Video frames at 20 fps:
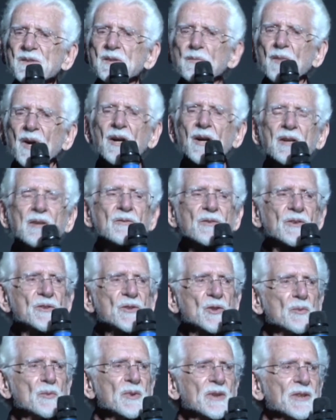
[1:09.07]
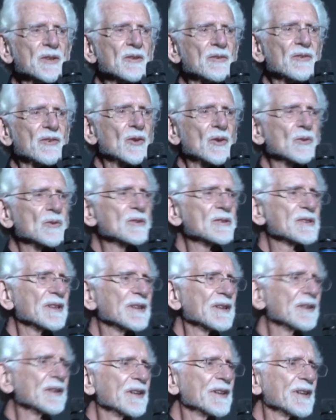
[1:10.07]
market for 2 million phones
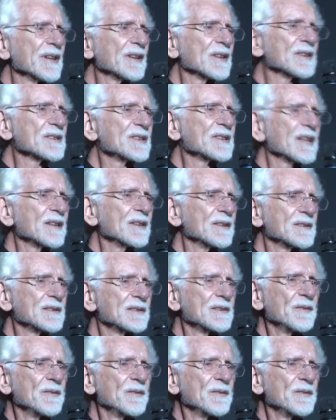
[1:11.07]
in the United States.